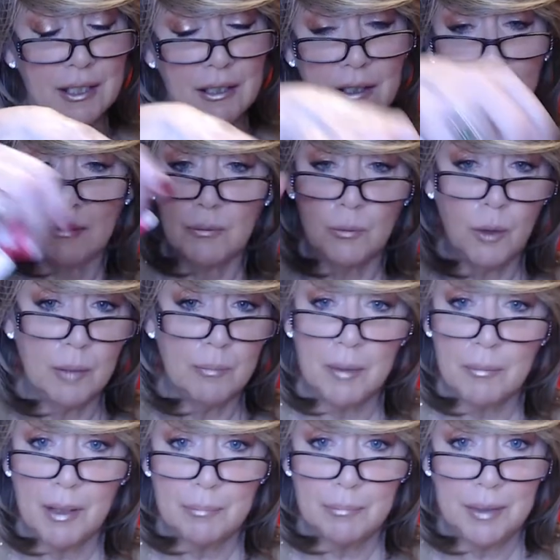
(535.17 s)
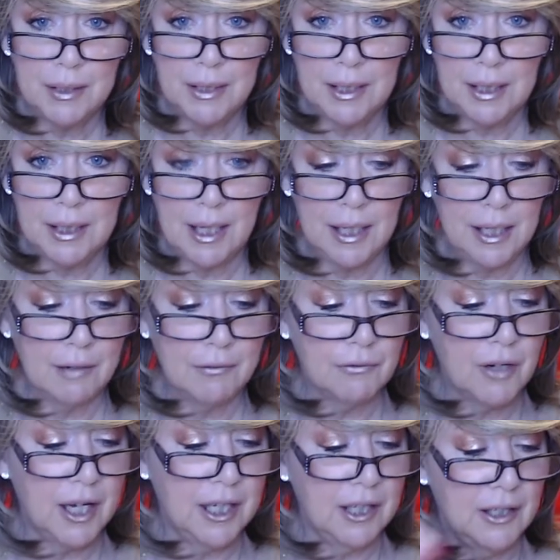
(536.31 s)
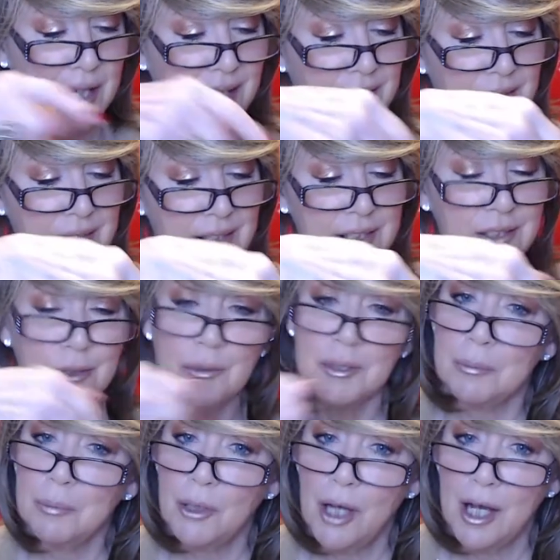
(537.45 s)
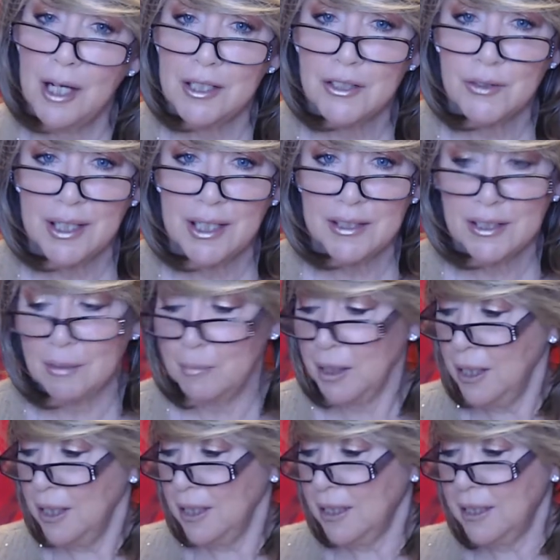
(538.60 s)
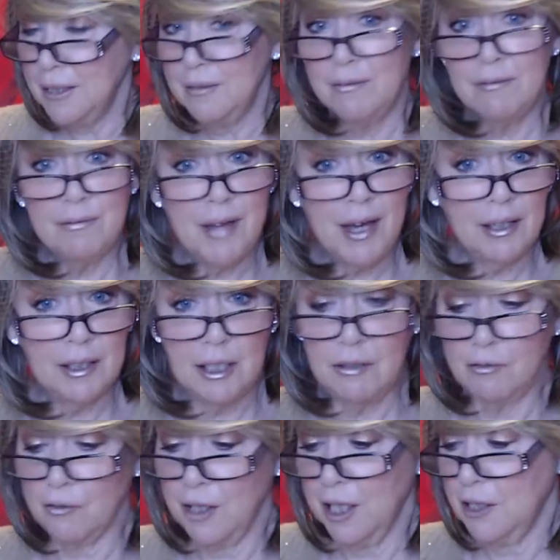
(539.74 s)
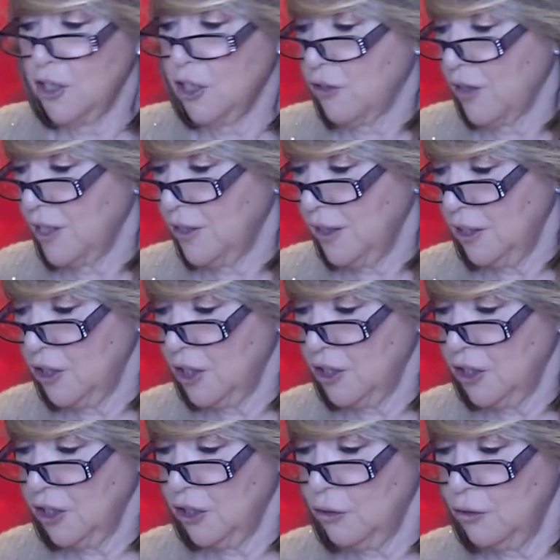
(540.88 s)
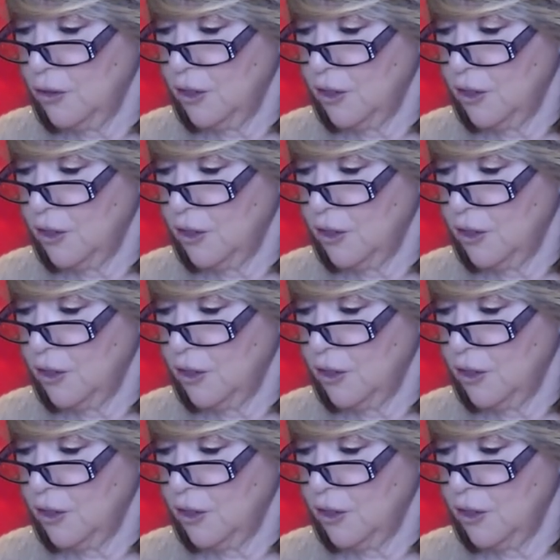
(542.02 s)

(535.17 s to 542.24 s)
of warmed them up in the uh, air fryer, and I didn't know what to put on it, so I got some Hidden Valley Ranch dressing just to use